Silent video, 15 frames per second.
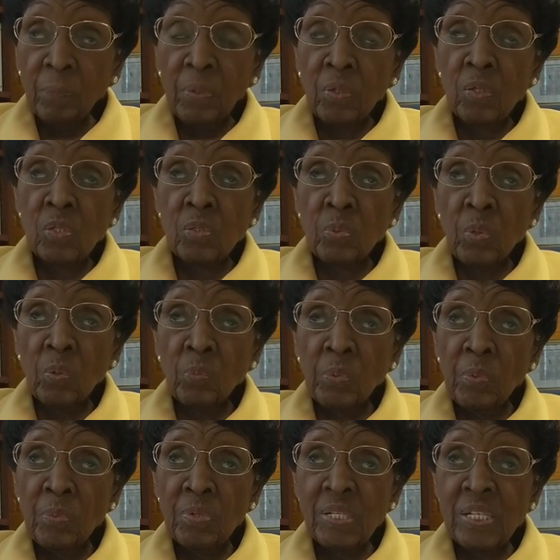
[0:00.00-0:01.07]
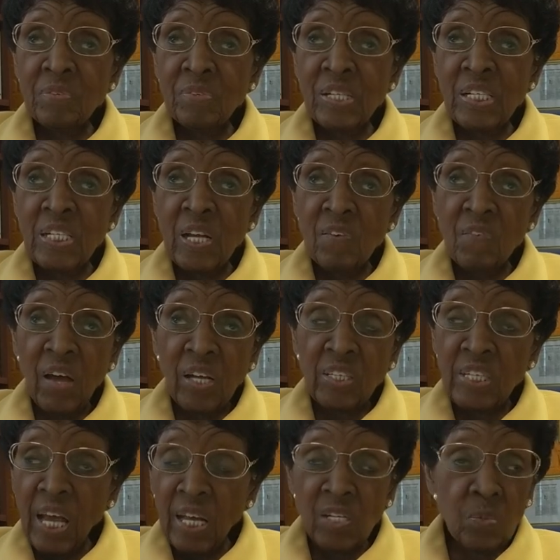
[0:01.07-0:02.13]
because when we received our
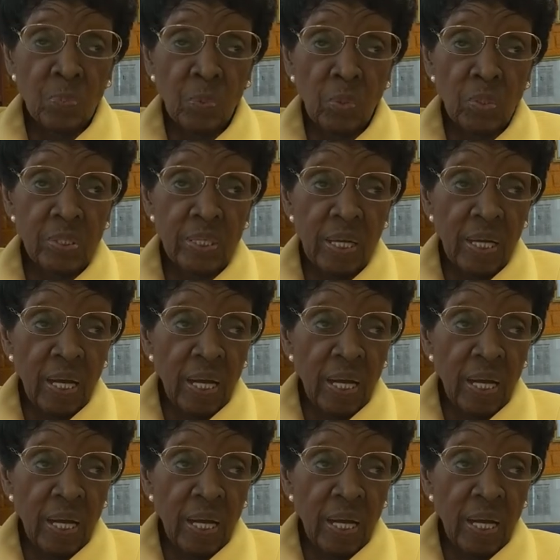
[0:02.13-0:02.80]
textbooks,